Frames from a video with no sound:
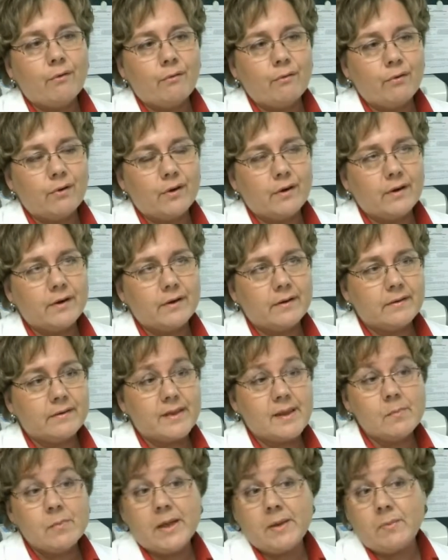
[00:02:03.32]

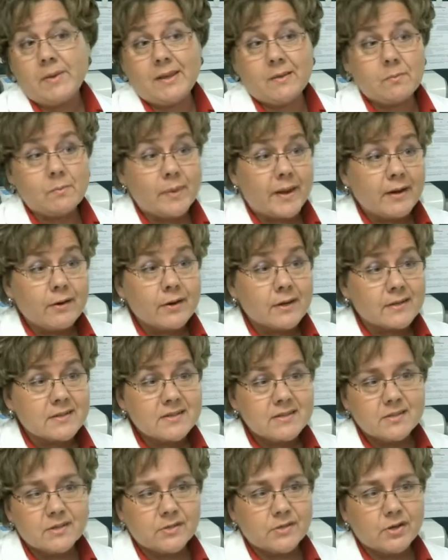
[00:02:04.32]
or they might be
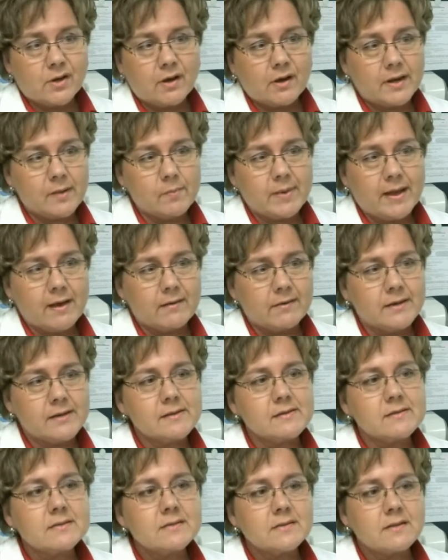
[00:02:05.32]
embarrassed to talk about it.